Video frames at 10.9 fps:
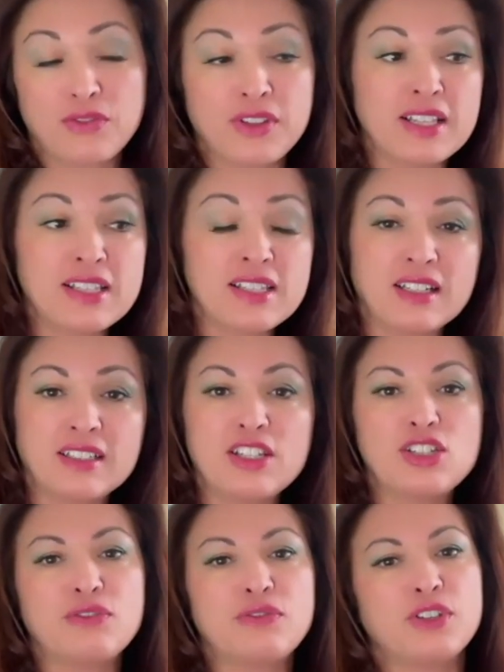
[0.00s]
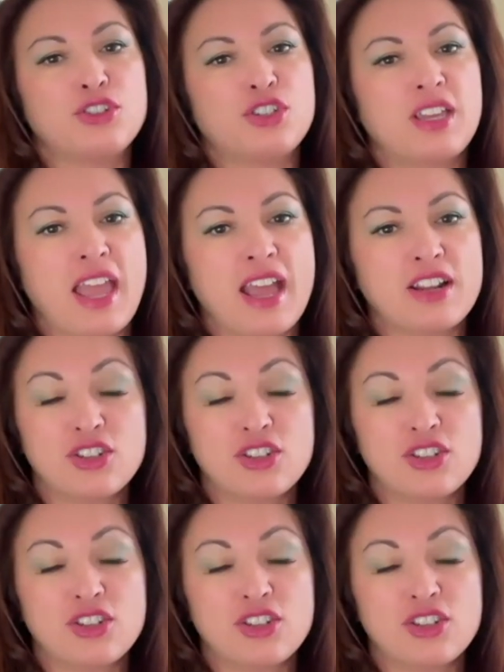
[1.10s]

and then suddenly she feels she can't,